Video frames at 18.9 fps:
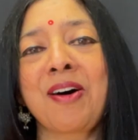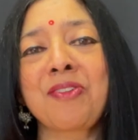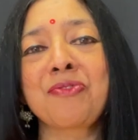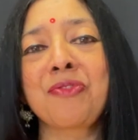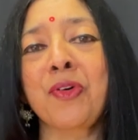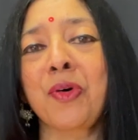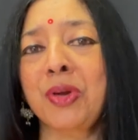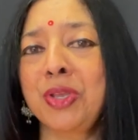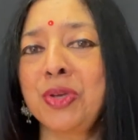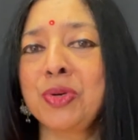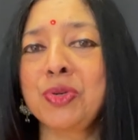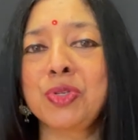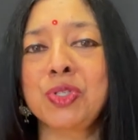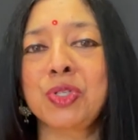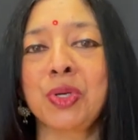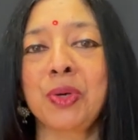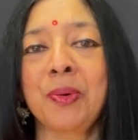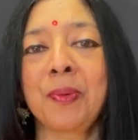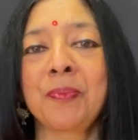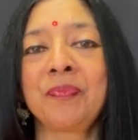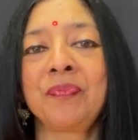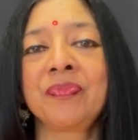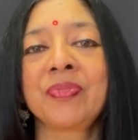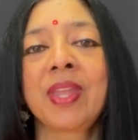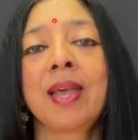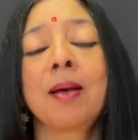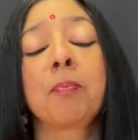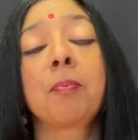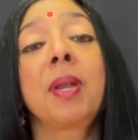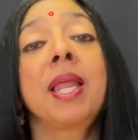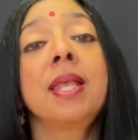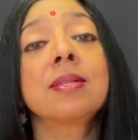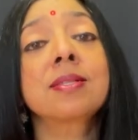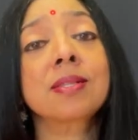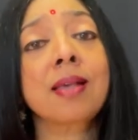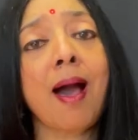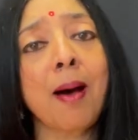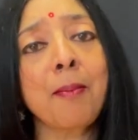for you too.
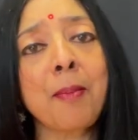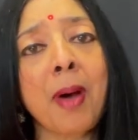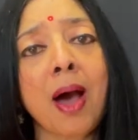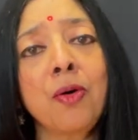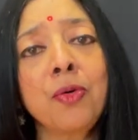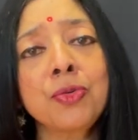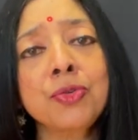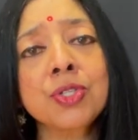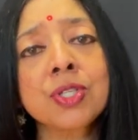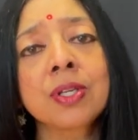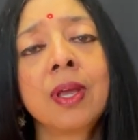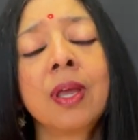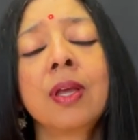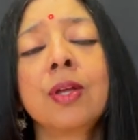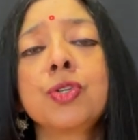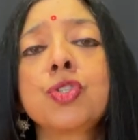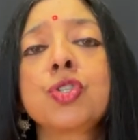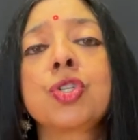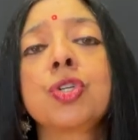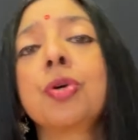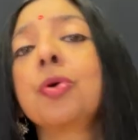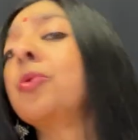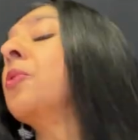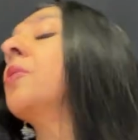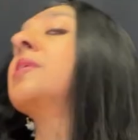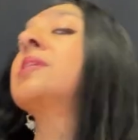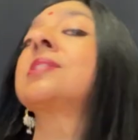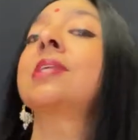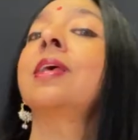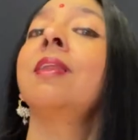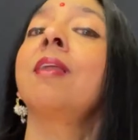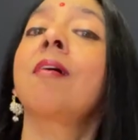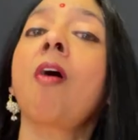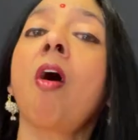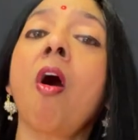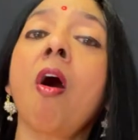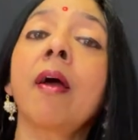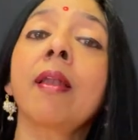Please come out to
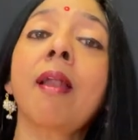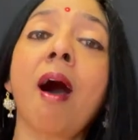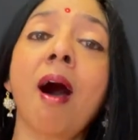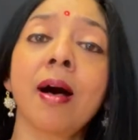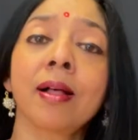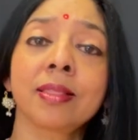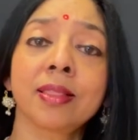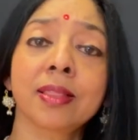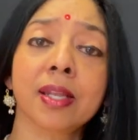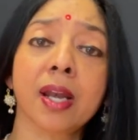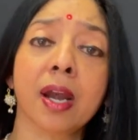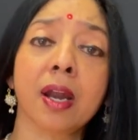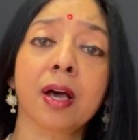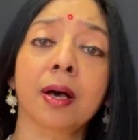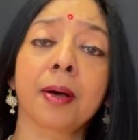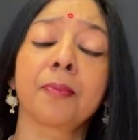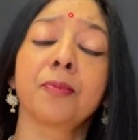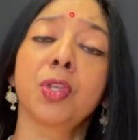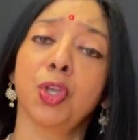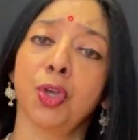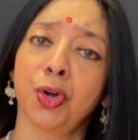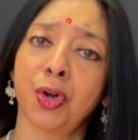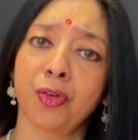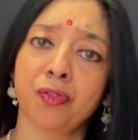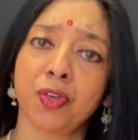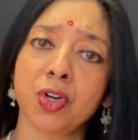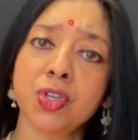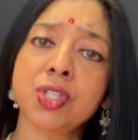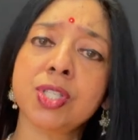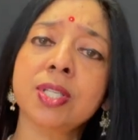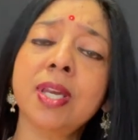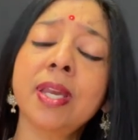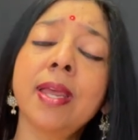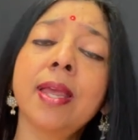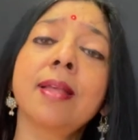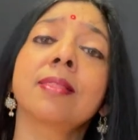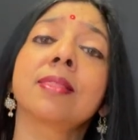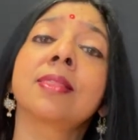Silicon Andhra
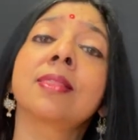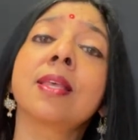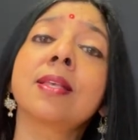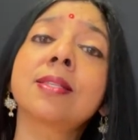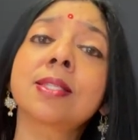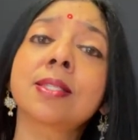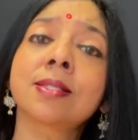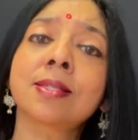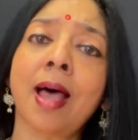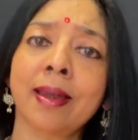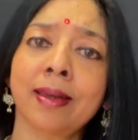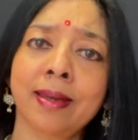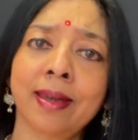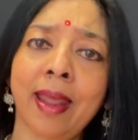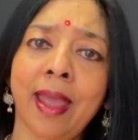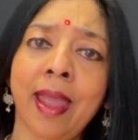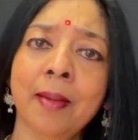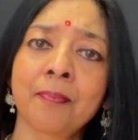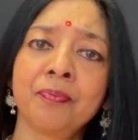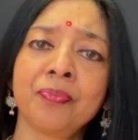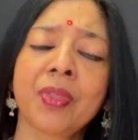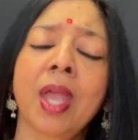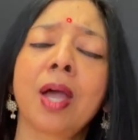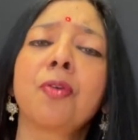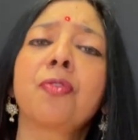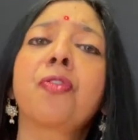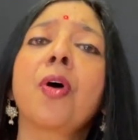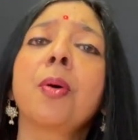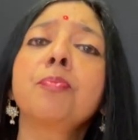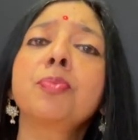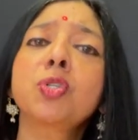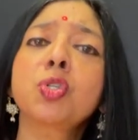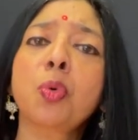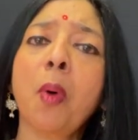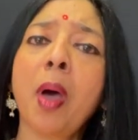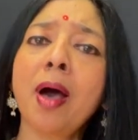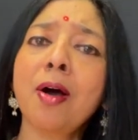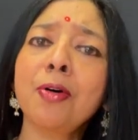University this Sunday from
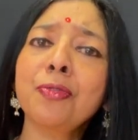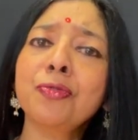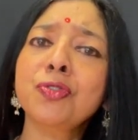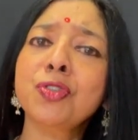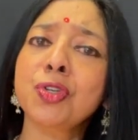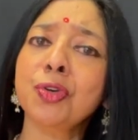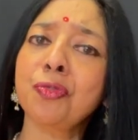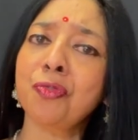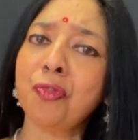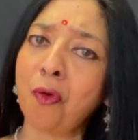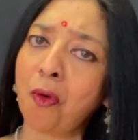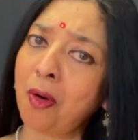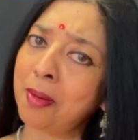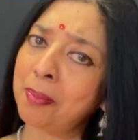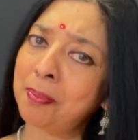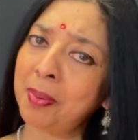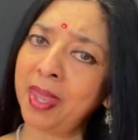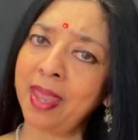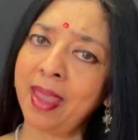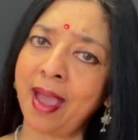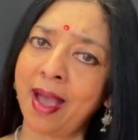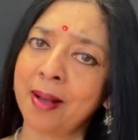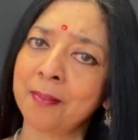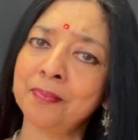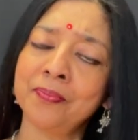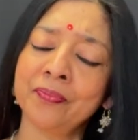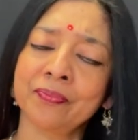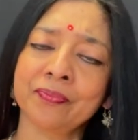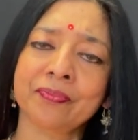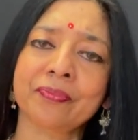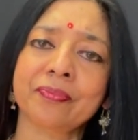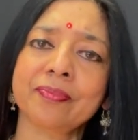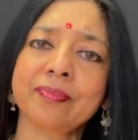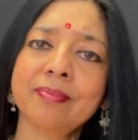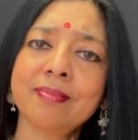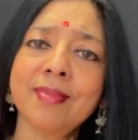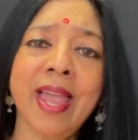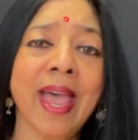12 to 4 p.m.
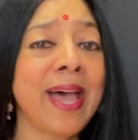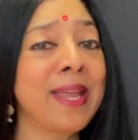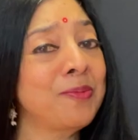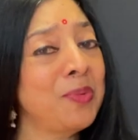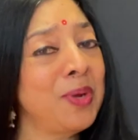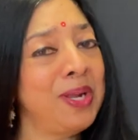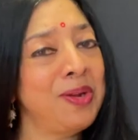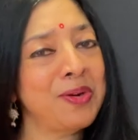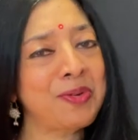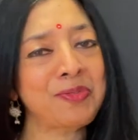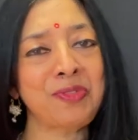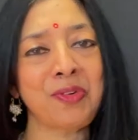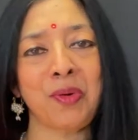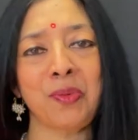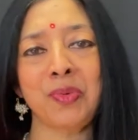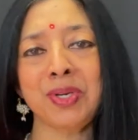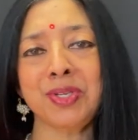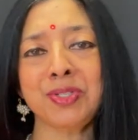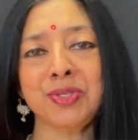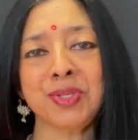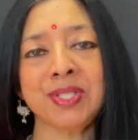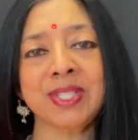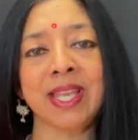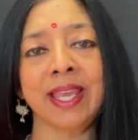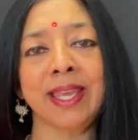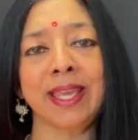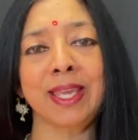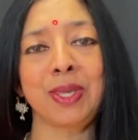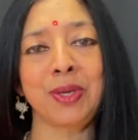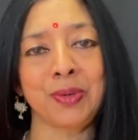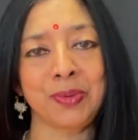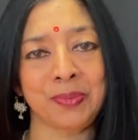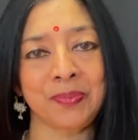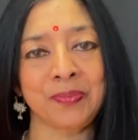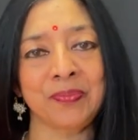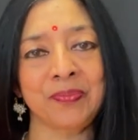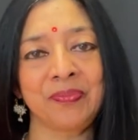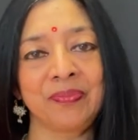and we look forward to seeing you.
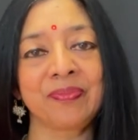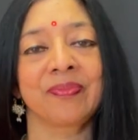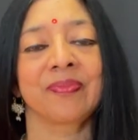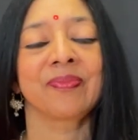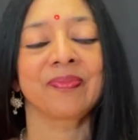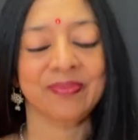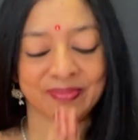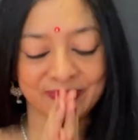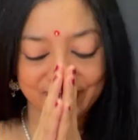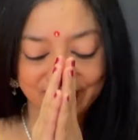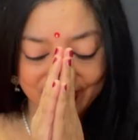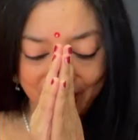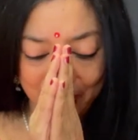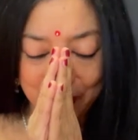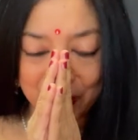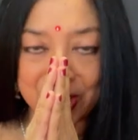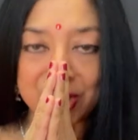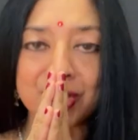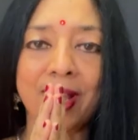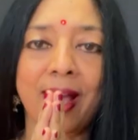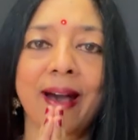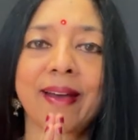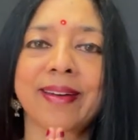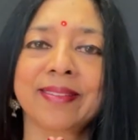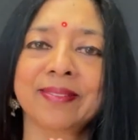Namaskar.